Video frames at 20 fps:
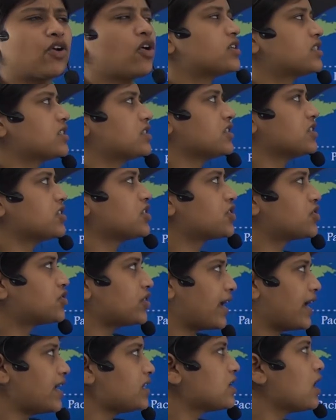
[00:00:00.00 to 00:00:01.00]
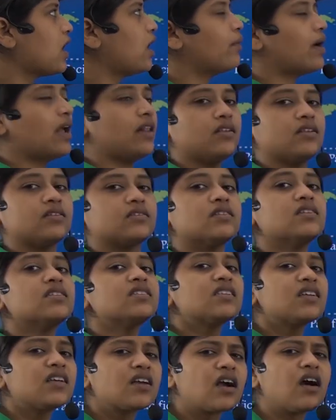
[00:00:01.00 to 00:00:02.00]
because it is straight while this is
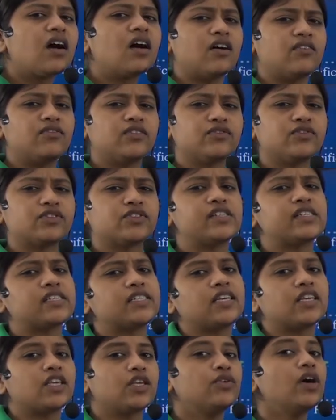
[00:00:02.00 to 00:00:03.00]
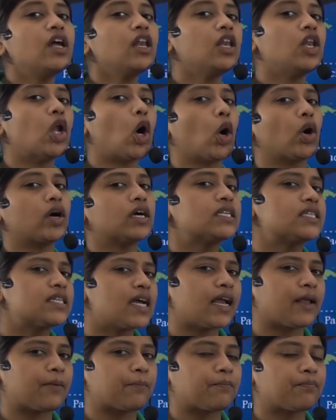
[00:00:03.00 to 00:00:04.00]
curved which will take you a longer
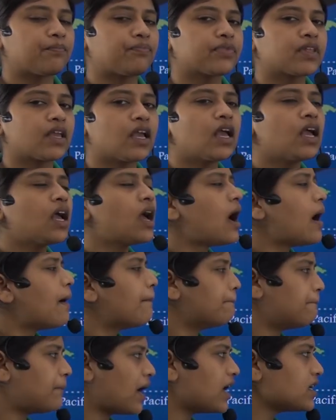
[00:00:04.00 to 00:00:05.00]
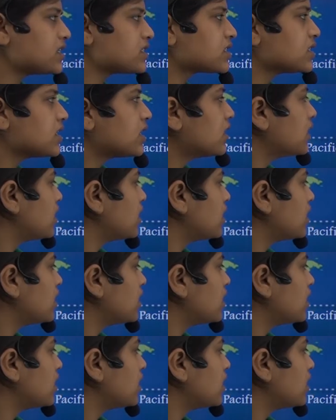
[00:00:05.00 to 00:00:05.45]
time. But